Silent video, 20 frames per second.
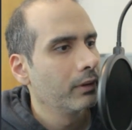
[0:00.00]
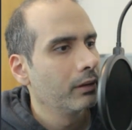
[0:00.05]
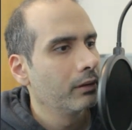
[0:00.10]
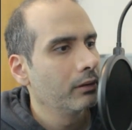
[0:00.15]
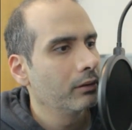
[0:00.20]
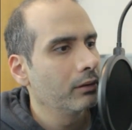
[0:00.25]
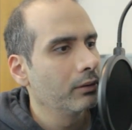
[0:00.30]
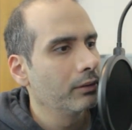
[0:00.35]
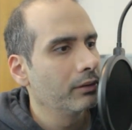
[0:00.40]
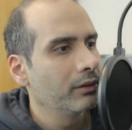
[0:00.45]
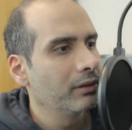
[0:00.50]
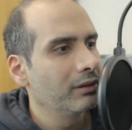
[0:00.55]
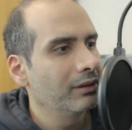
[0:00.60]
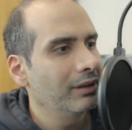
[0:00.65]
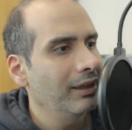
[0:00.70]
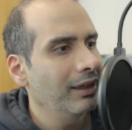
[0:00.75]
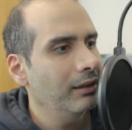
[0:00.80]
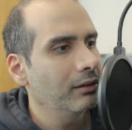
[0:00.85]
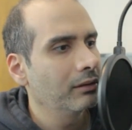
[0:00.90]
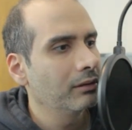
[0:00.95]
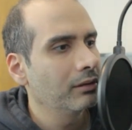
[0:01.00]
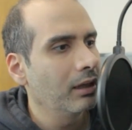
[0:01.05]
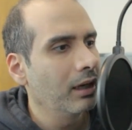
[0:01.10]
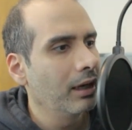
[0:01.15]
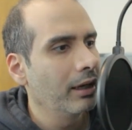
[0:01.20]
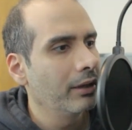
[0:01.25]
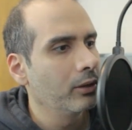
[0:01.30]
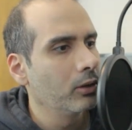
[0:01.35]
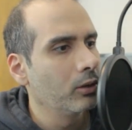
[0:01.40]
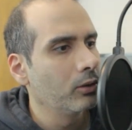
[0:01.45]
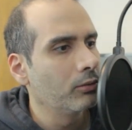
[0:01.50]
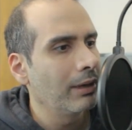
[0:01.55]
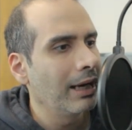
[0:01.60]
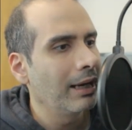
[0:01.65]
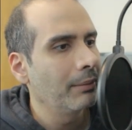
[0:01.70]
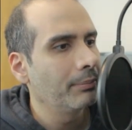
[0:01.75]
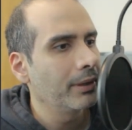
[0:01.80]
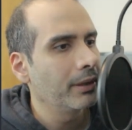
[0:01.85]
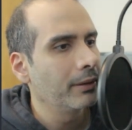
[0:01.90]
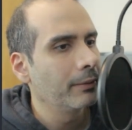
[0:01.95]
So it's a text IO
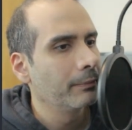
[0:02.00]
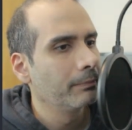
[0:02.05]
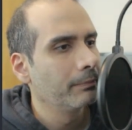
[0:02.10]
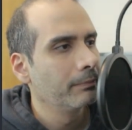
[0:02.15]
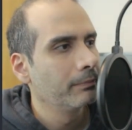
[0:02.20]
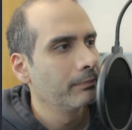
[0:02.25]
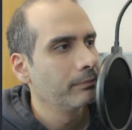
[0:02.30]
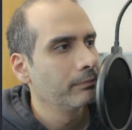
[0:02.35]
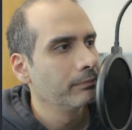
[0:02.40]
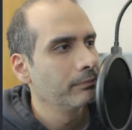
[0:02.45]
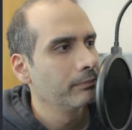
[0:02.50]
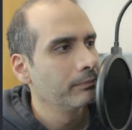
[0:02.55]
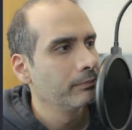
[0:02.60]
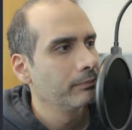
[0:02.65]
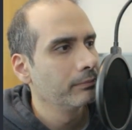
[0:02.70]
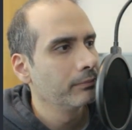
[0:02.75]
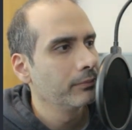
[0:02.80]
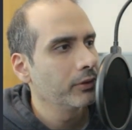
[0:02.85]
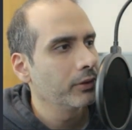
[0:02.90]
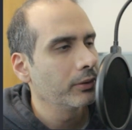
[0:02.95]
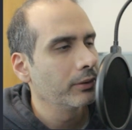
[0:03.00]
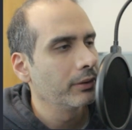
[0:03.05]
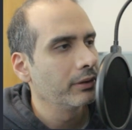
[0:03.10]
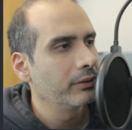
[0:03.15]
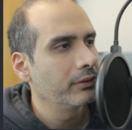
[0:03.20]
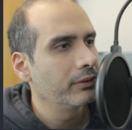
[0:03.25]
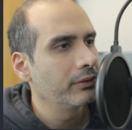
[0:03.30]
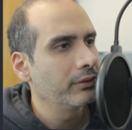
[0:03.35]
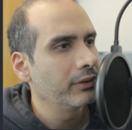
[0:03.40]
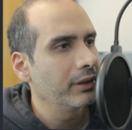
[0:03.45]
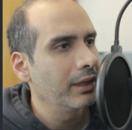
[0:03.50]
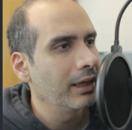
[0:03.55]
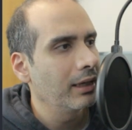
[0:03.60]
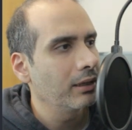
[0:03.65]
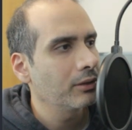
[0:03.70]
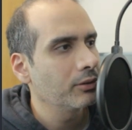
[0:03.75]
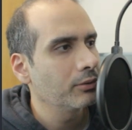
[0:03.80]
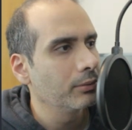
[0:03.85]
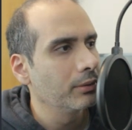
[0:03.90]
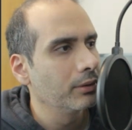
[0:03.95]
wrapper. So this is the
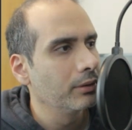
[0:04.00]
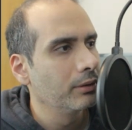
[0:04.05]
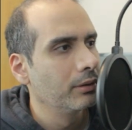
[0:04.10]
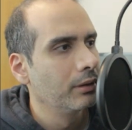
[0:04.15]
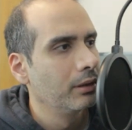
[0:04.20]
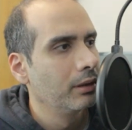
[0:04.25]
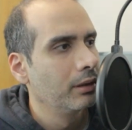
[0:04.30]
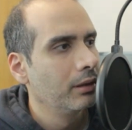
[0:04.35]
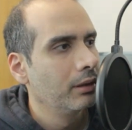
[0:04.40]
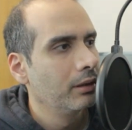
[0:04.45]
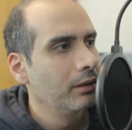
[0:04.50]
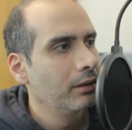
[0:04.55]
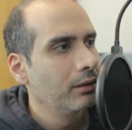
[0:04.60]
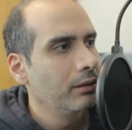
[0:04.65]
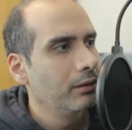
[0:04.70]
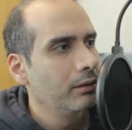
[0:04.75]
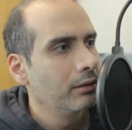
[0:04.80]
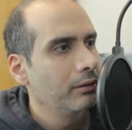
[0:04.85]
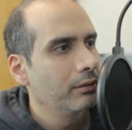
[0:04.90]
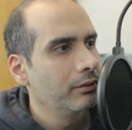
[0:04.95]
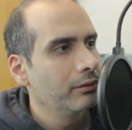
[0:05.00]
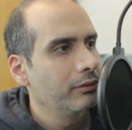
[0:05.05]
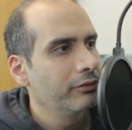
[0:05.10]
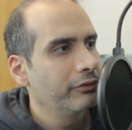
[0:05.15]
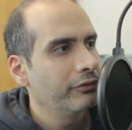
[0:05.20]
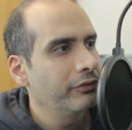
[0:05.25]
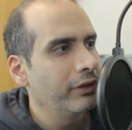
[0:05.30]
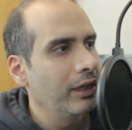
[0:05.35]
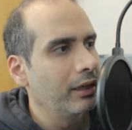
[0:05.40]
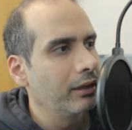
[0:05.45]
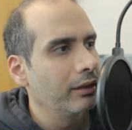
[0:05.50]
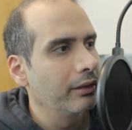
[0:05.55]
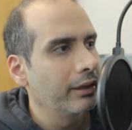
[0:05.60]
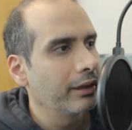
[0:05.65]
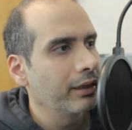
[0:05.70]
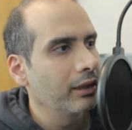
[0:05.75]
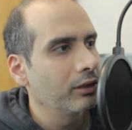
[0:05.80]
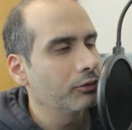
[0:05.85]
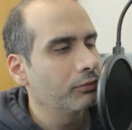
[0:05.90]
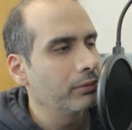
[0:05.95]
actual file that
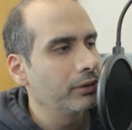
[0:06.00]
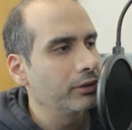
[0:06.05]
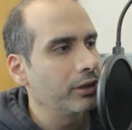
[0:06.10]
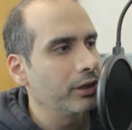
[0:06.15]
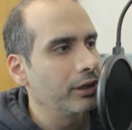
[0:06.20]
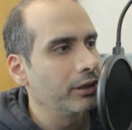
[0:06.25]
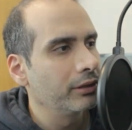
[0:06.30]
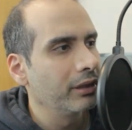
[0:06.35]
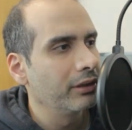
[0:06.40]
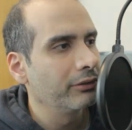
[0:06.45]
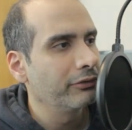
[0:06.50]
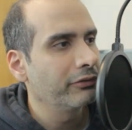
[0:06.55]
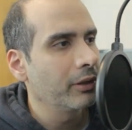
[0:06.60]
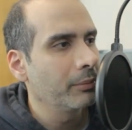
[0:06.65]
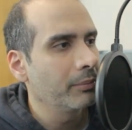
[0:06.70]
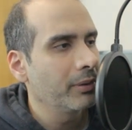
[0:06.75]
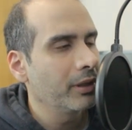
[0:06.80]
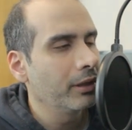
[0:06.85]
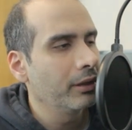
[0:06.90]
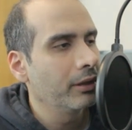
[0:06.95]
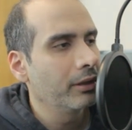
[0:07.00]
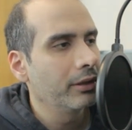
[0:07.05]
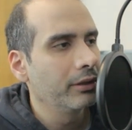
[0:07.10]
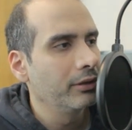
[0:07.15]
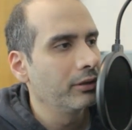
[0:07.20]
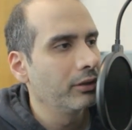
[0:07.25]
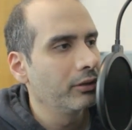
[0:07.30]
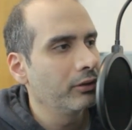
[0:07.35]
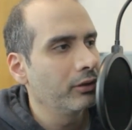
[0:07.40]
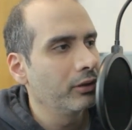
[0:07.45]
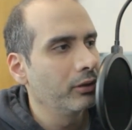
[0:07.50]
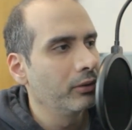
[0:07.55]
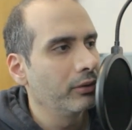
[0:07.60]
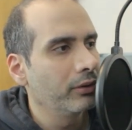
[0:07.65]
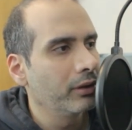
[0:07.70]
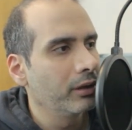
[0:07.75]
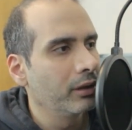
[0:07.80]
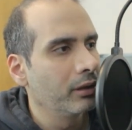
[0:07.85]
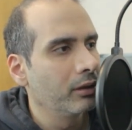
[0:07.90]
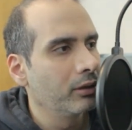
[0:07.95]
gets returned. And from here, you just use
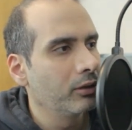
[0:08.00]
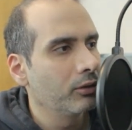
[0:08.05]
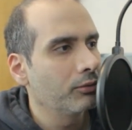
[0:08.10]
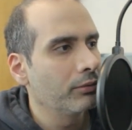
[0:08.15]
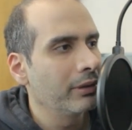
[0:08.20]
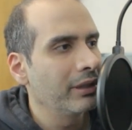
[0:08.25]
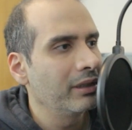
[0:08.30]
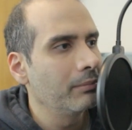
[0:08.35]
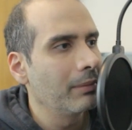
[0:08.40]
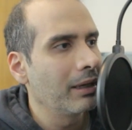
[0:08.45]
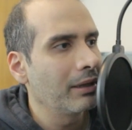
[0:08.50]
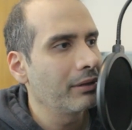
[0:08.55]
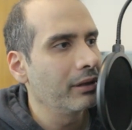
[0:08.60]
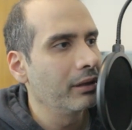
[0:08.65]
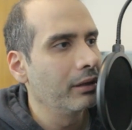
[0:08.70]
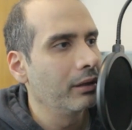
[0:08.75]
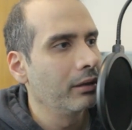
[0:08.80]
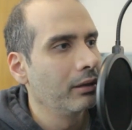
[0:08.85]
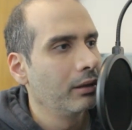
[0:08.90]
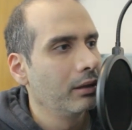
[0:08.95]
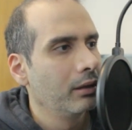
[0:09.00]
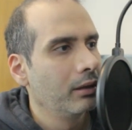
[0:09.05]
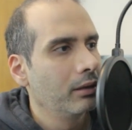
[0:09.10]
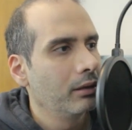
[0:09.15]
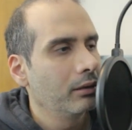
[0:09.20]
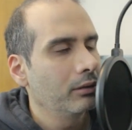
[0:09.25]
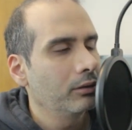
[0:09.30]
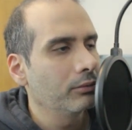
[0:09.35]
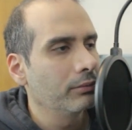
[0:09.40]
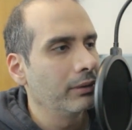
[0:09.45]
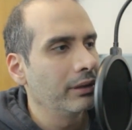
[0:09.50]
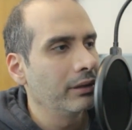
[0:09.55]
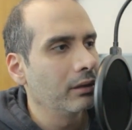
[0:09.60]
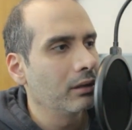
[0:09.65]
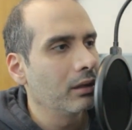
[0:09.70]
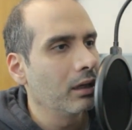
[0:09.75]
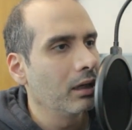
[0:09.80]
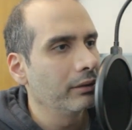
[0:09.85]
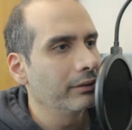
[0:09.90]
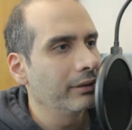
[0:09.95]
the read method to read the
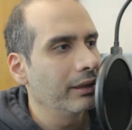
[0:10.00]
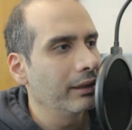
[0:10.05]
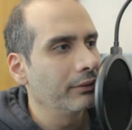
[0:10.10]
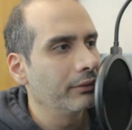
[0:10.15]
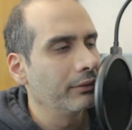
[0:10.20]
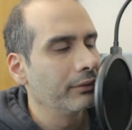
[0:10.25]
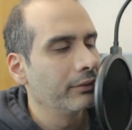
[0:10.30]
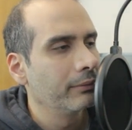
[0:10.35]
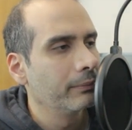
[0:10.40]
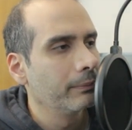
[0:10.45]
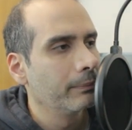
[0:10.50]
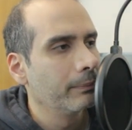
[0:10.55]
contents.